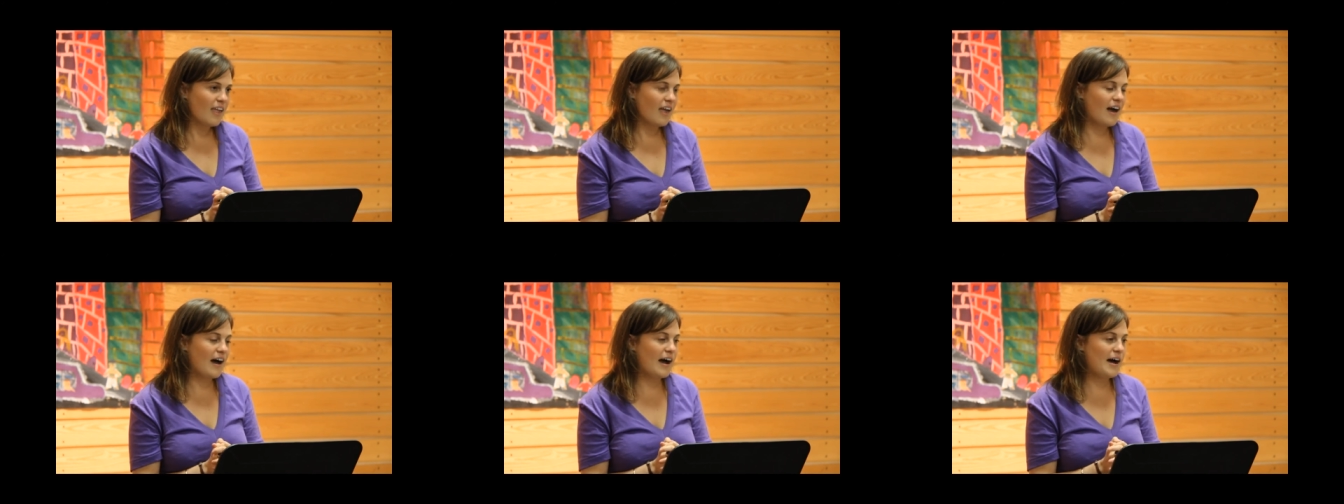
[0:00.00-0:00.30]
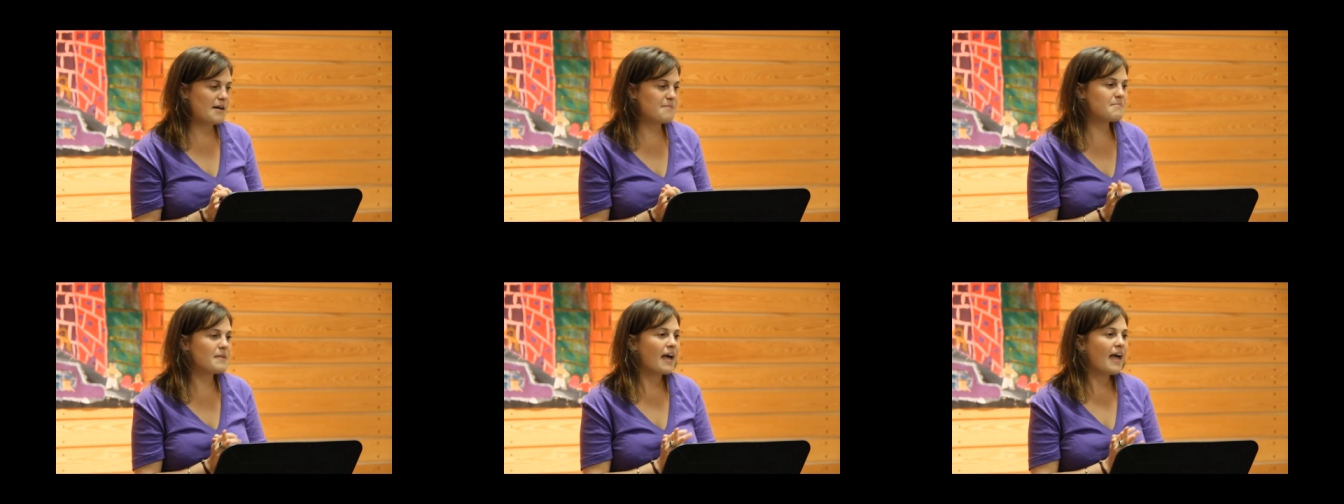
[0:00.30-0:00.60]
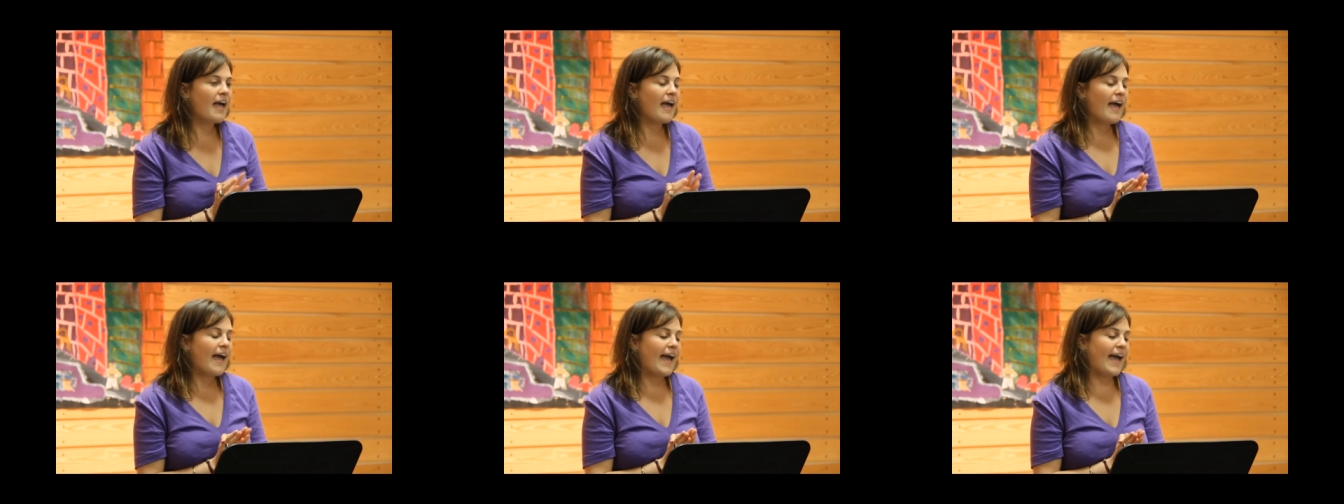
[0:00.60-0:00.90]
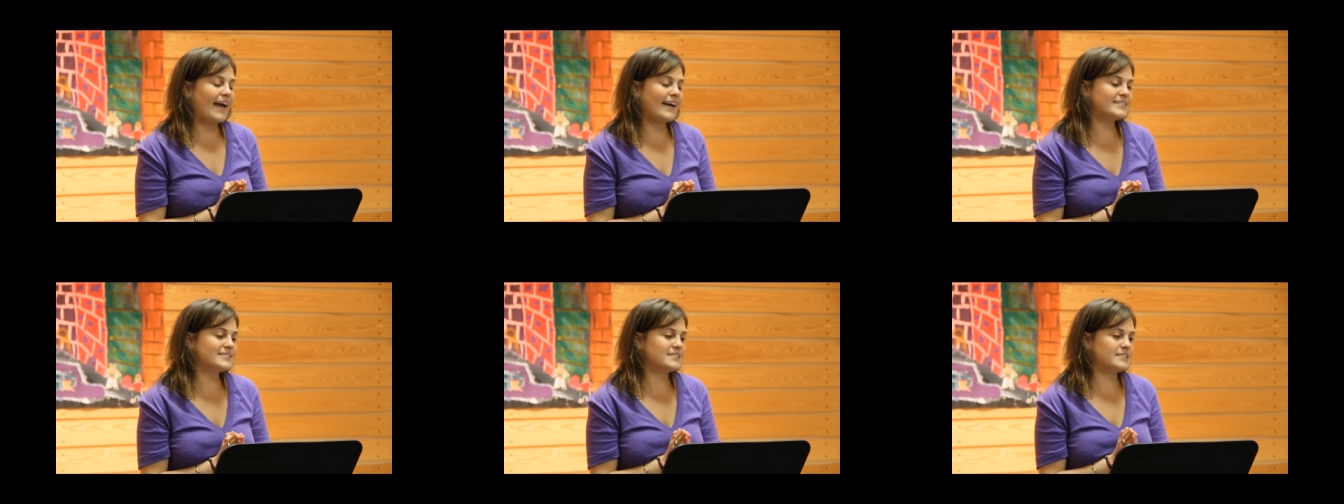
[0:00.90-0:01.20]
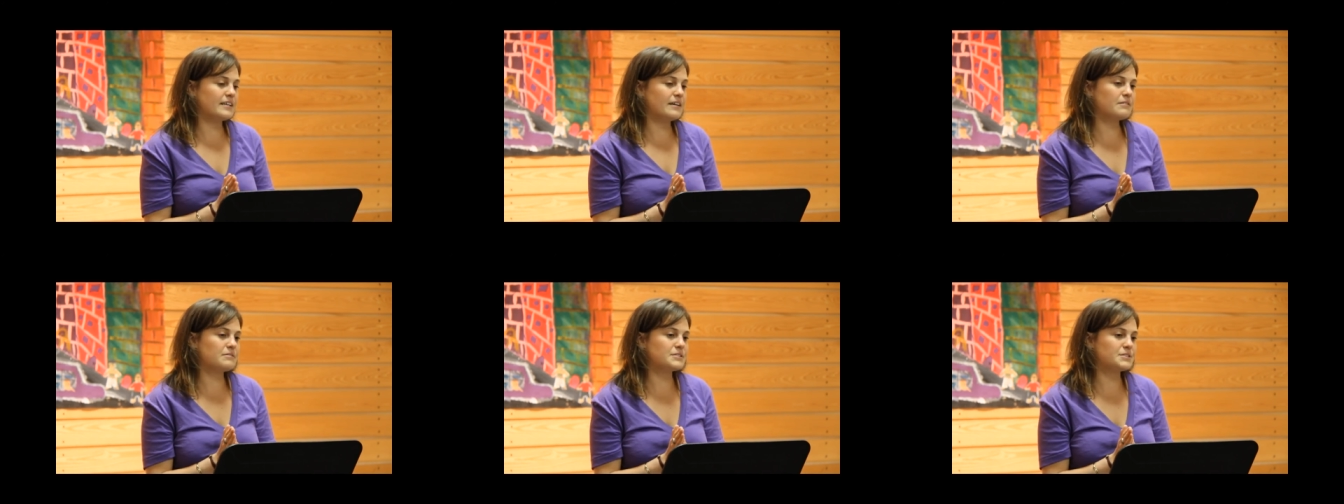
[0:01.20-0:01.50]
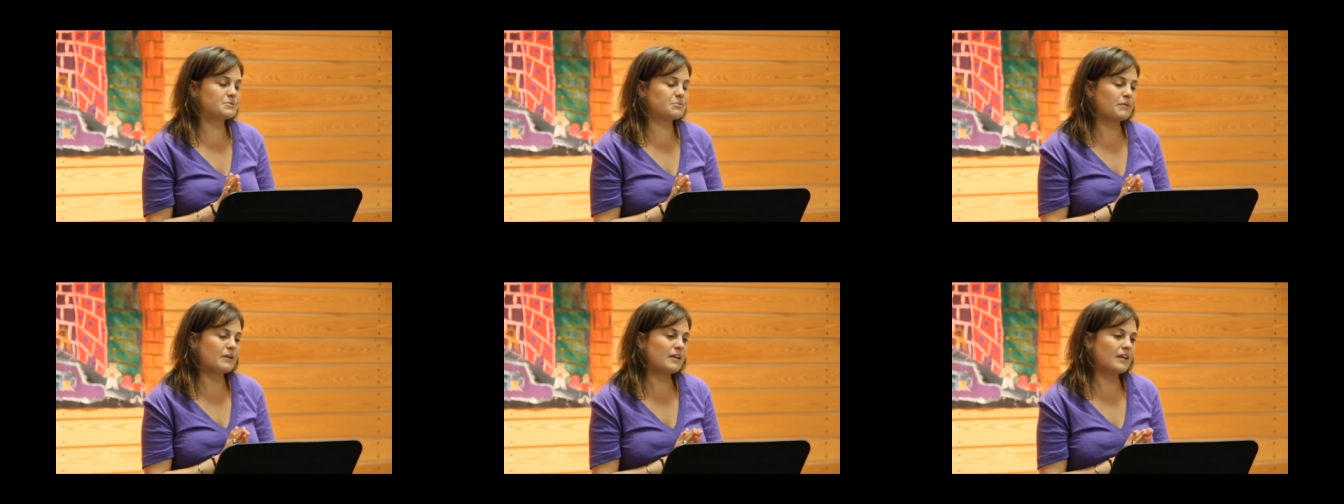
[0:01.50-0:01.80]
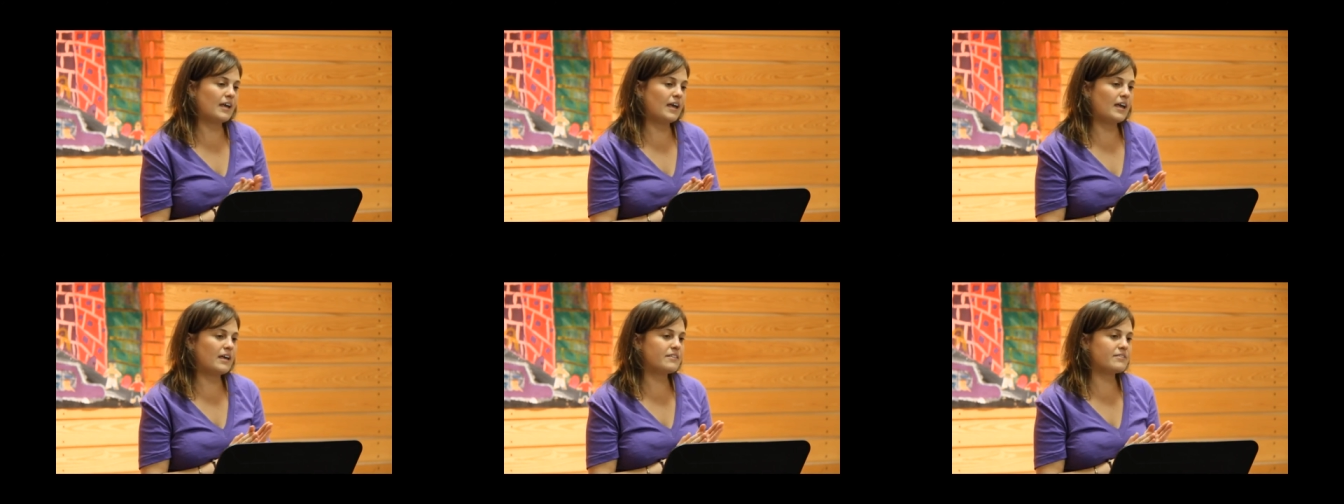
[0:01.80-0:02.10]
Um, and it was
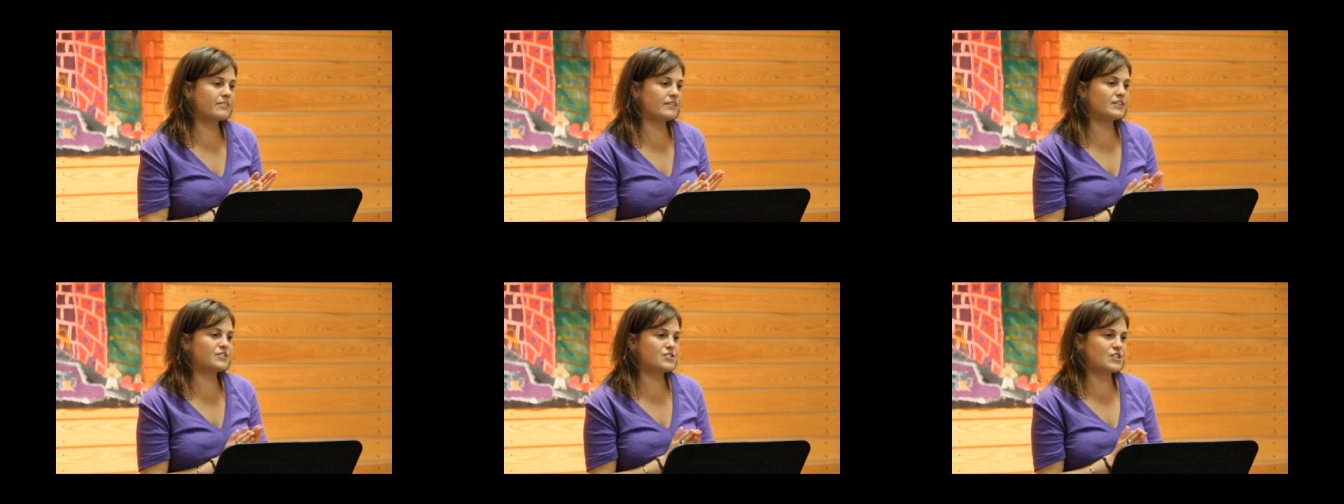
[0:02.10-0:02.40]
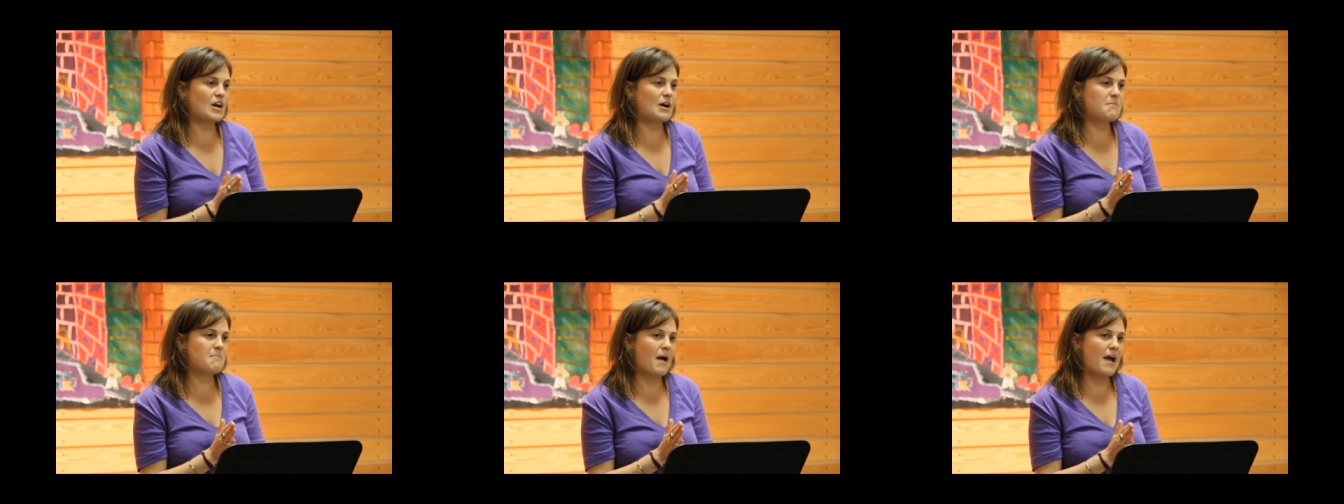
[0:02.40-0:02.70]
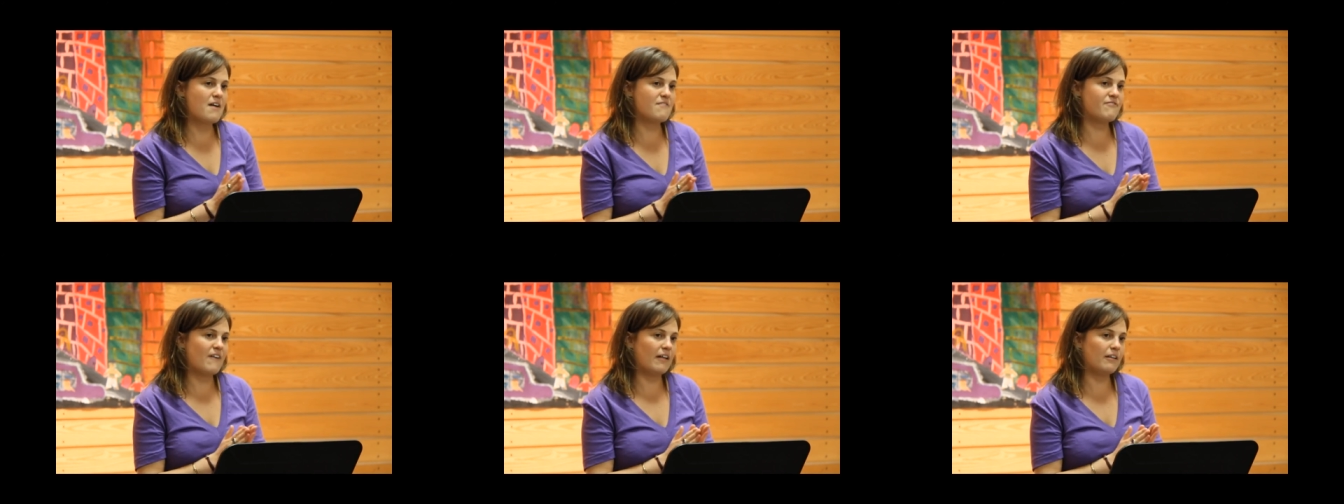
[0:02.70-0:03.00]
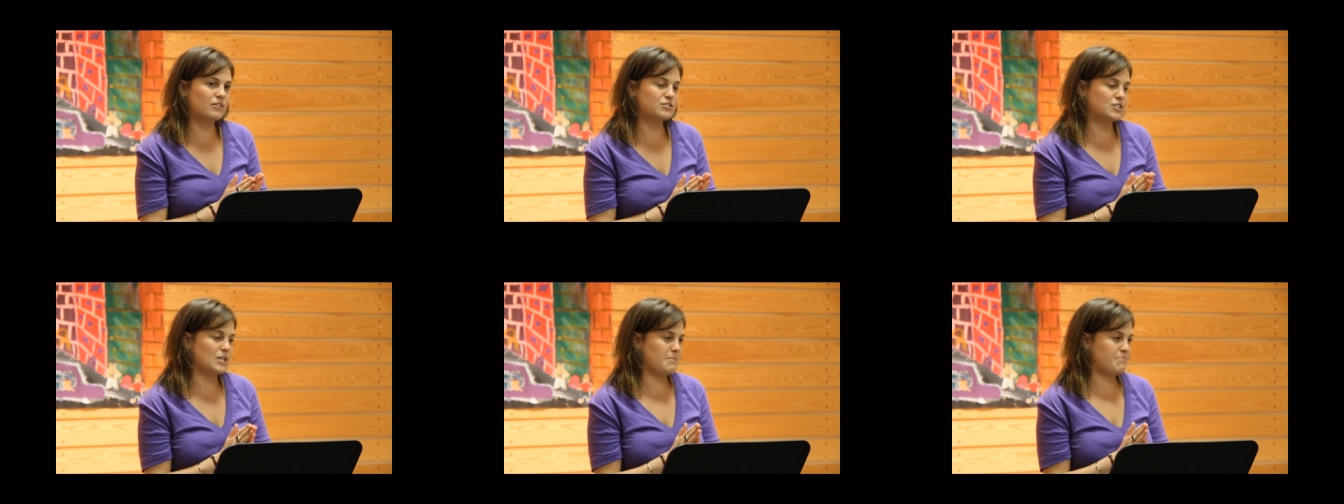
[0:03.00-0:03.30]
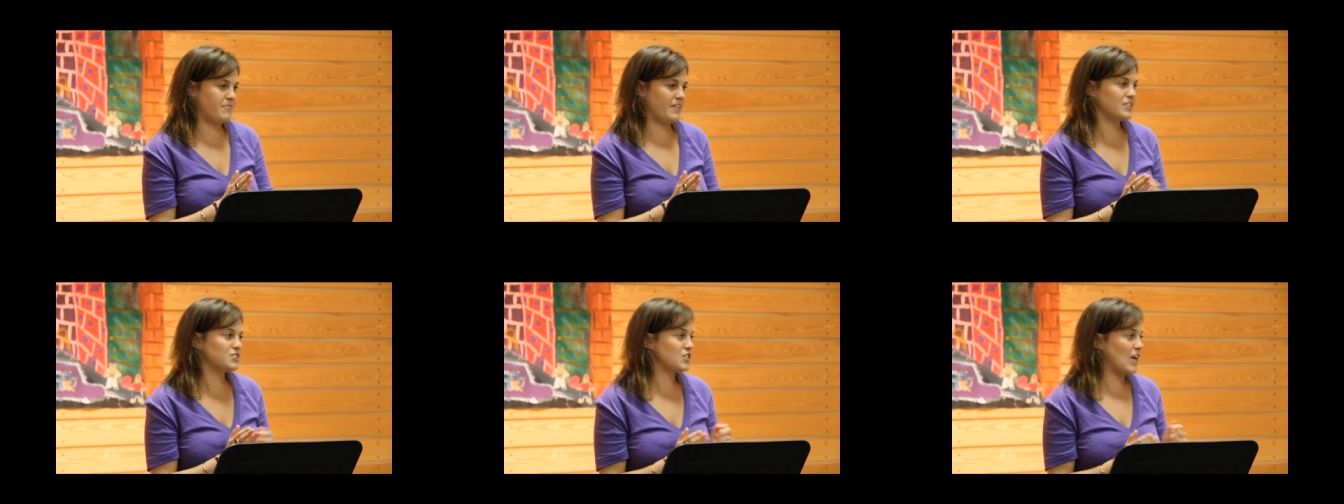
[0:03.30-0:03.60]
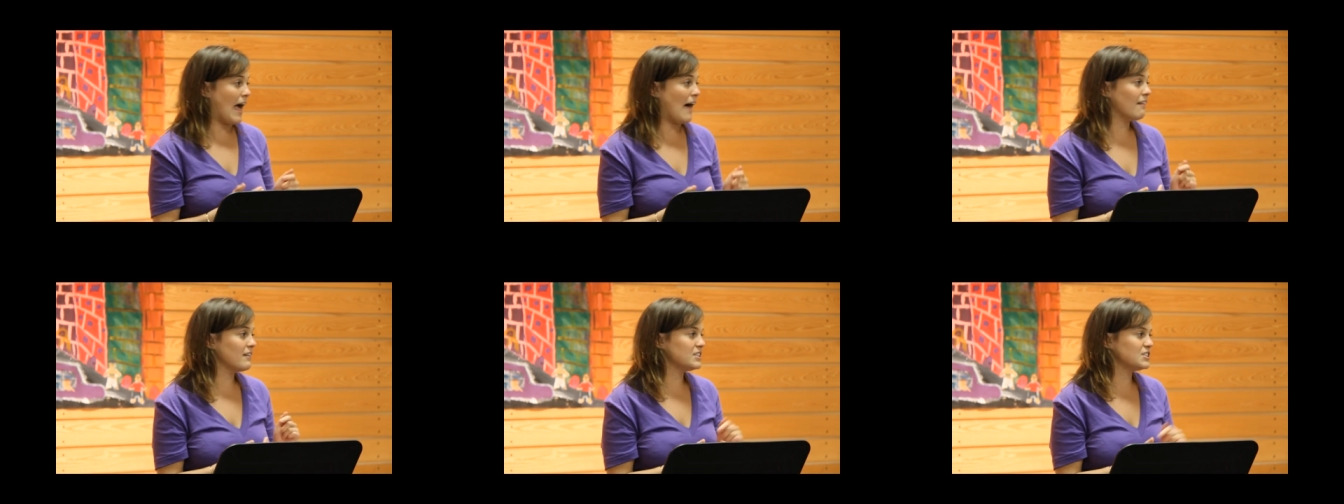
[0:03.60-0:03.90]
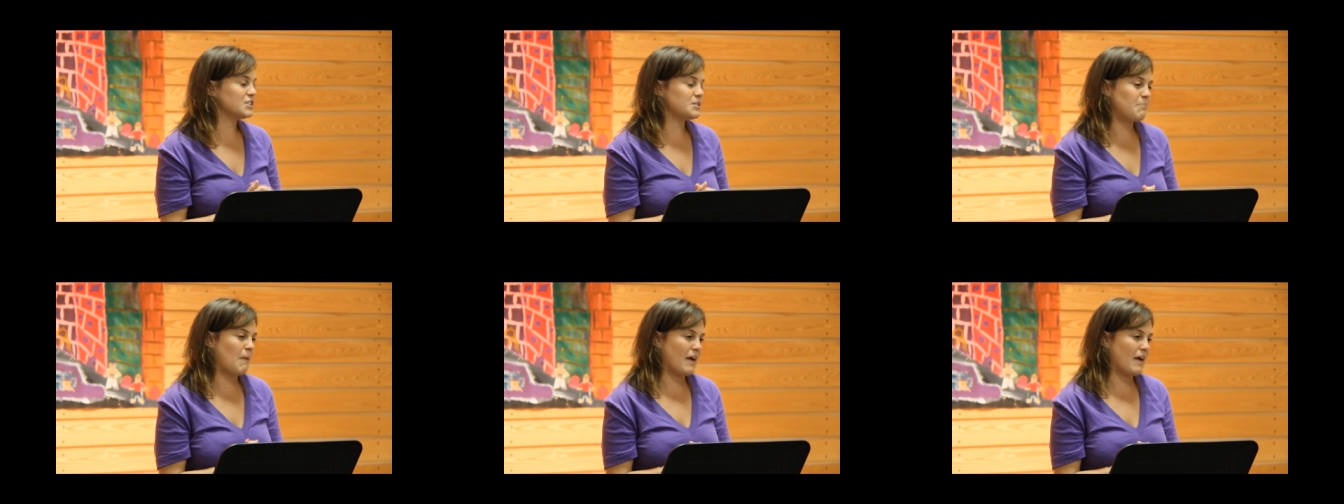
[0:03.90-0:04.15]
really the Jeremiah Fellowship that challenged